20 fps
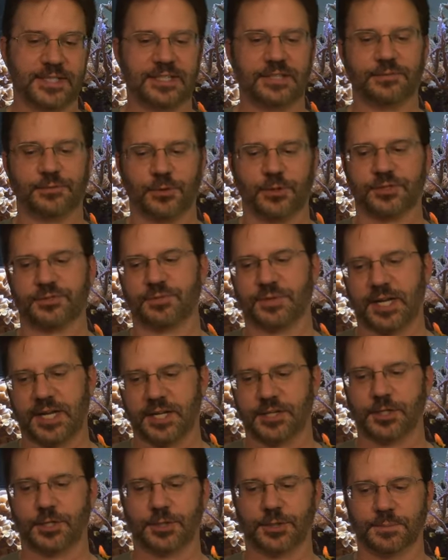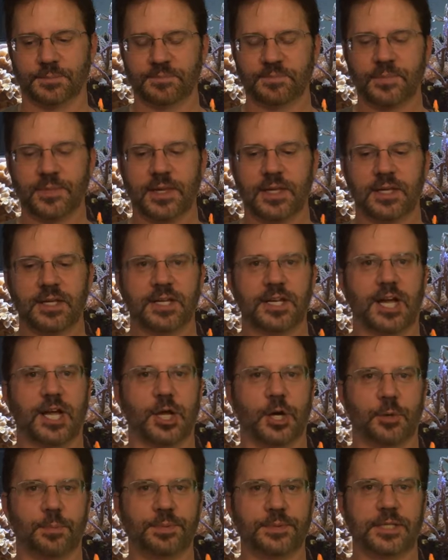And of course, when I got home, I
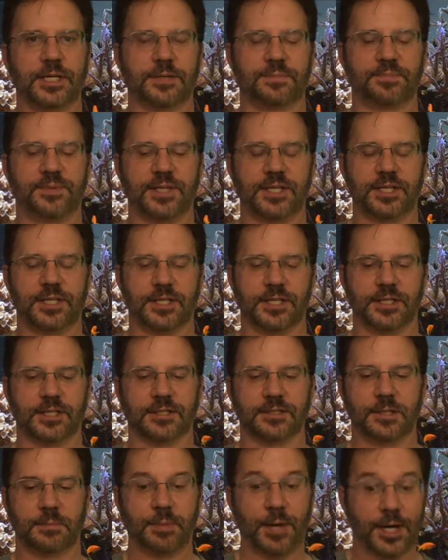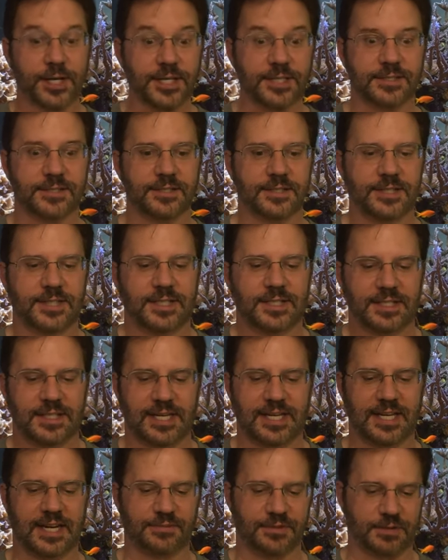opened up the, uh, the bucket
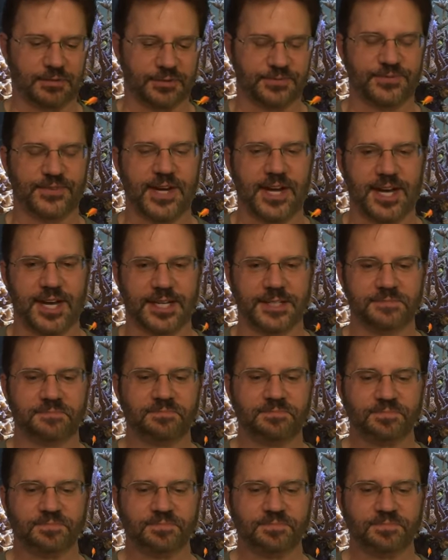and everything was fine.